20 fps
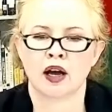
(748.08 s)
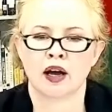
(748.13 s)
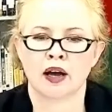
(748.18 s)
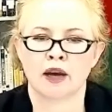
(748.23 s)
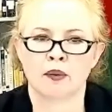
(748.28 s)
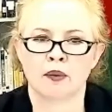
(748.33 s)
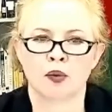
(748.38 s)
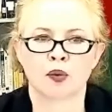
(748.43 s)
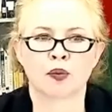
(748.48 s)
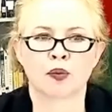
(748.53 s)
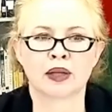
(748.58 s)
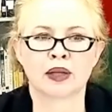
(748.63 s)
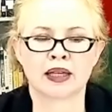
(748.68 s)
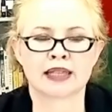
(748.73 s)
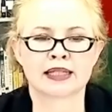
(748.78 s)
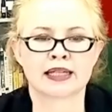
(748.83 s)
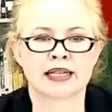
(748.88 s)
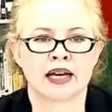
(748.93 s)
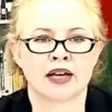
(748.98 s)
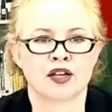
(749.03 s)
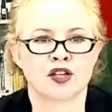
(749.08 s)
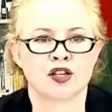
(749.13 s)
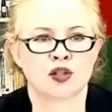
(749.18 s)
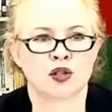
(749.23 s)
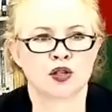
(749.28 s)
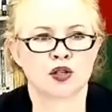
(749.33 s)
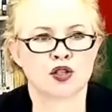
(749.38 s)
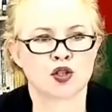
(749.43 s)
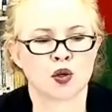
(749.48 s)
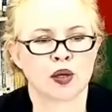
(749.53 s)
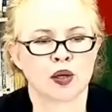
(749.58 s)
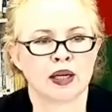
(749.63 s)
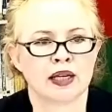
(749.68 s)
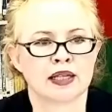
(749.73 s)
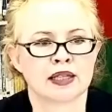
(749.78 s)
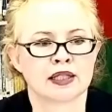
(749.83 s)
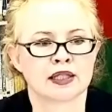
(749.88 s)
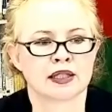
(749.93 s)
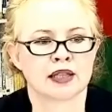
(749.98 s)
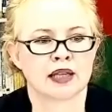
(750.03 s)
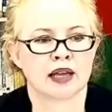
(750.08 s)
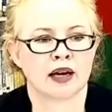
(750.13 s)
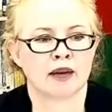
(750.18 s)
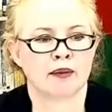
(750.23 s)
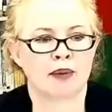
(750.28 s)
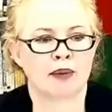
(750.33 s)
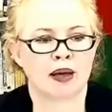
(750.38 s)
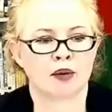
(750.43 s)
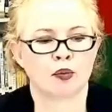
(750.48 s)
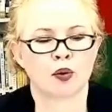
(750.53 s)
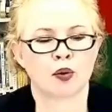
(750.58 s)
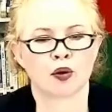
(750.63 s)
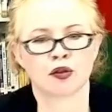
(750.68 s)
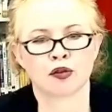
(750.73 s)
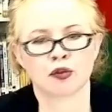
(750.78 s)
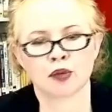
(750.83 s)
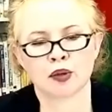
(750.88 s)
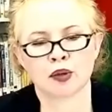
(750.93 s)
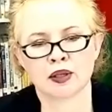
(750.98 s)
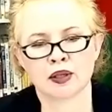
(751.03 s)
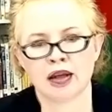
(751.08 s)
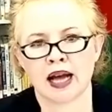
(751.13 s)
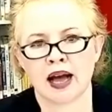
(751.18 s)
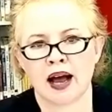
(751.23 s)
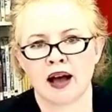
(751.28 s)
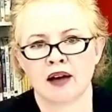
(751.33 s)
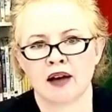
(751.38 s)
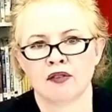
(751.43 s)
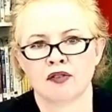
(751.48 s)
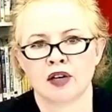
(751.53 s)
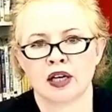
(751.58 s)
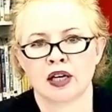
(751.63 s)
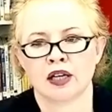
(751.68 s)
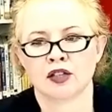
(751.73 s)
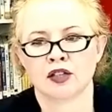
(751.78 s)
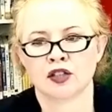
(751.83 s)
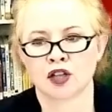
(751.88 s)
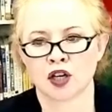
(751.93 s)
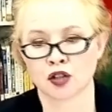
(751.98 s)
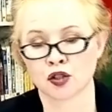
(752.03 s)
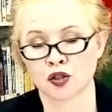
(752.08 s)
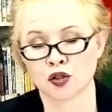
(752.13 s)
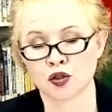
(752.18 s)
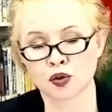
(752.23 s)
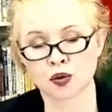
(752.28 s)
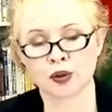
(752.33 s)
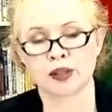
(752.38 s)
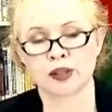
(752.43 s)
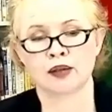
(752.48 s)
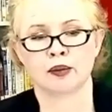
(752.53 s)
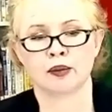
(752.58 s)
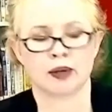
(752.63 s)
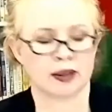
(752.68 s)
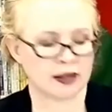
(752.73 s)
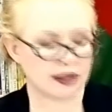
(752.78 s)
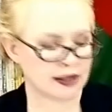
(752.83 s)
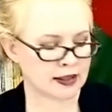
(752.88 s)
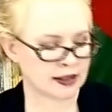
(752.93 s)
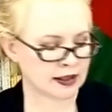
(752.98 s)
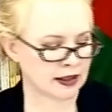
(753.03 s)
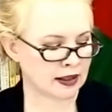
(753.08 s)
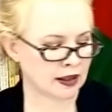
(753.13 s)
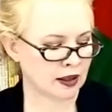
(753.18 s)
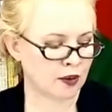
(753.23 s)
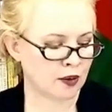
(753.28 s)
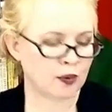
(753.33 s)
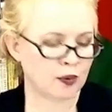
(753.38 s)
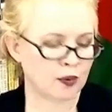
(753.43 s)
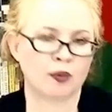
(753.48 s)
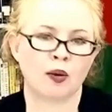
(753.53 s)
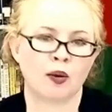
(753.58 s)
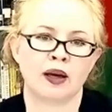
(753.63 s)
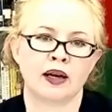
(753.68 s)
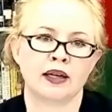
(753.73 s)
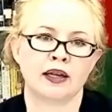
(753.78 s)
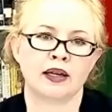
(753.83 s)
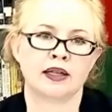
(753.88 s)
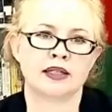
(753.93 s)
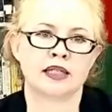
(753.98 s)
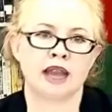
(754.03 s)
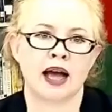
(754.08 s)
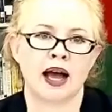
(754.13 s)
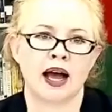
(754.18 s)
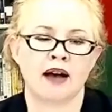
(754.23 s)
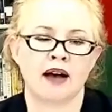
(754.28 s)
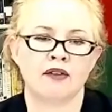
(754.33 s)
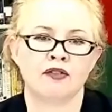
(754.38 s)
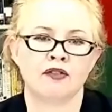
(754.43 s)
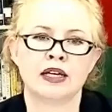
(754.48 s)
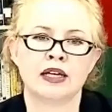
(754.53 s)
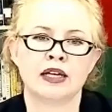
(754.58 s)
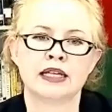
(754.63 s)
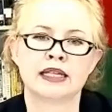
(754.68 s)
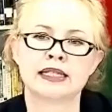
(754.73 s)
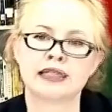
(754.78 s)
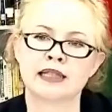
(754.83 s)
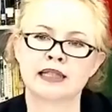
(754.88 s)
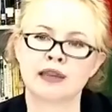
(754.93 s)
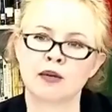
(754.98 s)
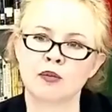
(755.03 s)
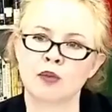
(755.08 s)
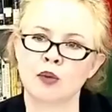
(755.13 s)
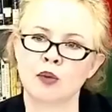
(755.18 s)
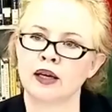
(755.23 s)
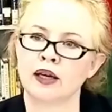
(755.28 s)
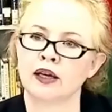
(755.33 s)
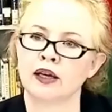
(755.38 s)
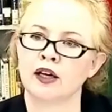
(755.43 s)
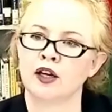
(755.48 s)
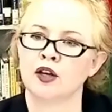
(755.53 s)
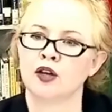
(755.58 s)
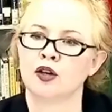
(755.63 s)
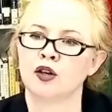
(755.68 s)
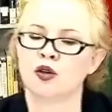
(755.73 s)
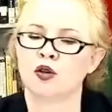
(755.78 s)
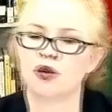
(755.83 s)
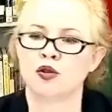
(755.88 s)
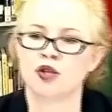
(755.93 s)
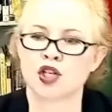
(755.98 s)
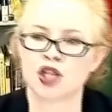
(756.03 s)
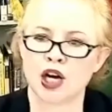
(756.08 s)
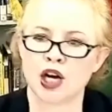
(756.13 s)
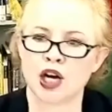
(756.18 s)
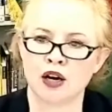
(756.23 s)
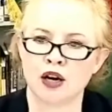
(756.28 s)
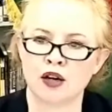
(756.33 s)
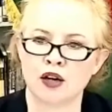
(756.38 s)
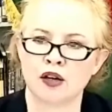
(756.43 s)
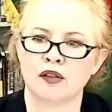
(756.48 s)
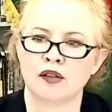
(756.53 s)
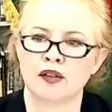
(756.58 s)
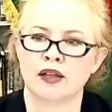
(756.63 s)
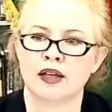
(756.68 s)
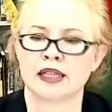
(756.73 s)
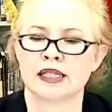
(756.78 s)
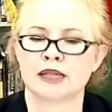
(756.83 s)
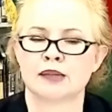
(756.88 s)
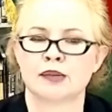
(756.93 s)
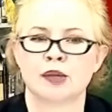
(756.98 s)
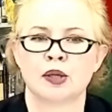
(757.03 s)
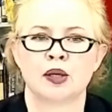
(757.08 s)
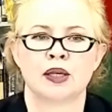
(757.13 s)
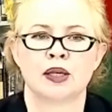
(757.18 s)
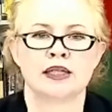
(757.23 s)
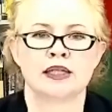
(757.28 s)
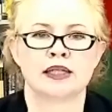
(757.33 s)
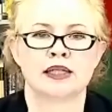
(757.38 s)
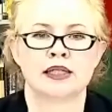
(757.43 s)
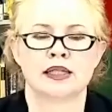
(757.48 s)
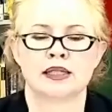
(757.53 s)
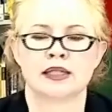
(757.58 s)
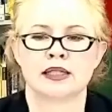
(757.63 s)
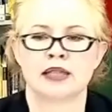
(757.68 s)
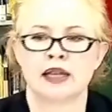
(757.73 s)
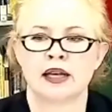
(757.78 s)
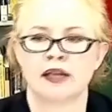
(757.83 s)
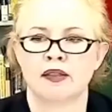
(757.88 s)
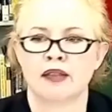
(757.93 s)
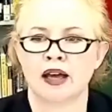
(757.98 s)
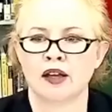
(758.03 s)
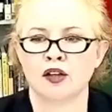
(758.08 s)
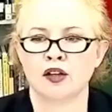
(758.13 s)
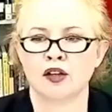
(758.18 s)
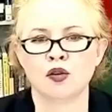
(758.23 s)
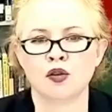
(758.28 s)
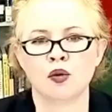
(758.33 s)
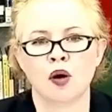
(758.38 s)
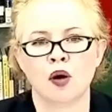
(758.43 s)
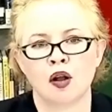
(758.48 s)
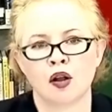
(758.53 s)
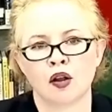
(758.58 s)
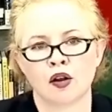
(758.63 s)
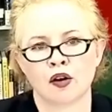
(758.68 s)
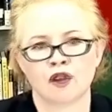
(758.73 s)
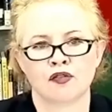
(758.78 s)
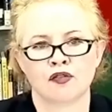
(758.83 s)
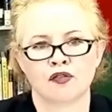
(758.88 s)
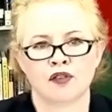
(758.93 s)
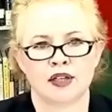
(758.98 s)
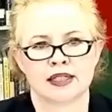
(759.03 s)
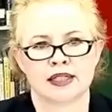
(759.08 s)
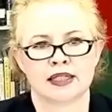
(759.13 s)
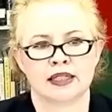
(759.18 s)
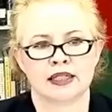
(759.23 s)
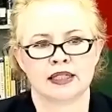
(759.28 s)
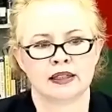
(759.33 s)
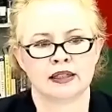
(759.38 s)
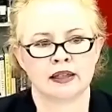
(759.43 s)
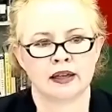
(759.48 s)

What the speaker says: We're really excited you could join us, and we're thrilled to have Dr. Dooley with us. We wanted to have someone who shared the experiences that you all are facing,